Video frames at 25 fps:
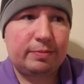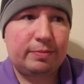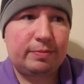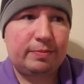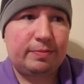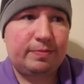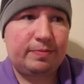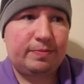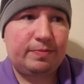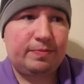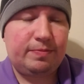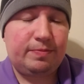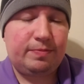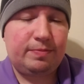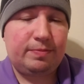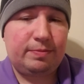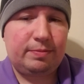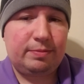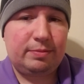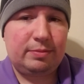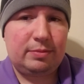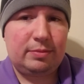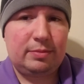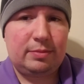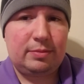
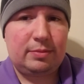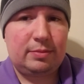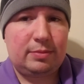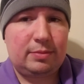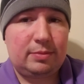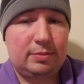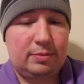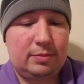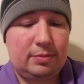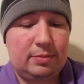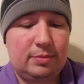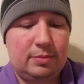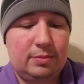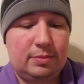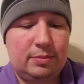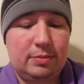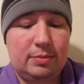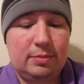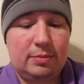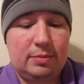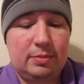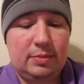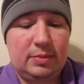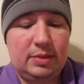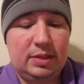
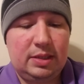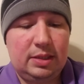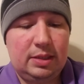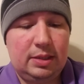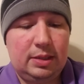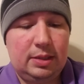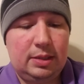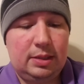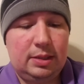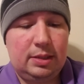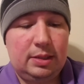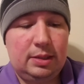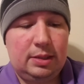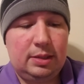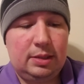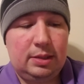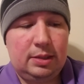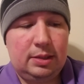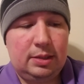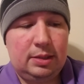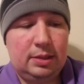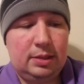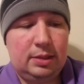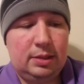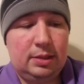Nothing is said.